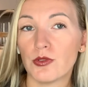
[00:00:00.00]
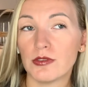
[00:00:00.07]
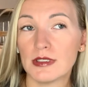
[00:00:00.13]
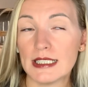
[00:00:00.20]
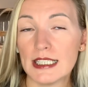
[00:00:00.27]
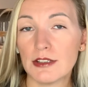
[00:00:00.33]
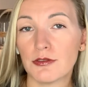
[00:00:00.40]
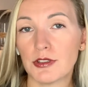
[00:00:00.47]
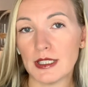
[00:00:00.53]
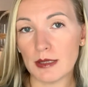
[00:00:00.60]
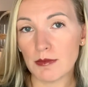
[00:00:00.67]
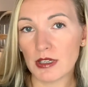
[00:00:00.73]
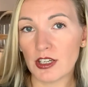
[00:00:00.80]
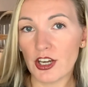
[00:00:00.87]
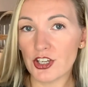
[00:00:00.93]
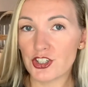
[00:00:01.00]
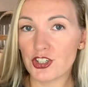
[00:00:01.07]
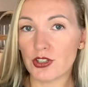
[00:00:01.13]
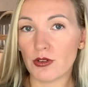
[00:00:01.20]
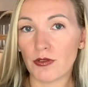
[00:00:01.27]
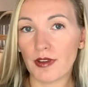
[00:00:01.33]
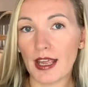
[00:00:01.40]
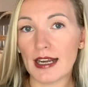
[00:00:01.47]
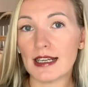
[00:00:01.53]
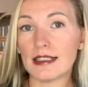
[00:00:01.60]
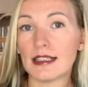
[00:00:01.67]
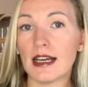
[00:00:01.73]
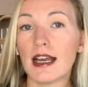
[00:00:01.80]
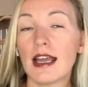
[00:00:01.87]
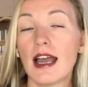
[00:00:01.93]
will need for the immigration of
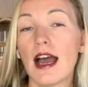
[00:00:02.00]
Canada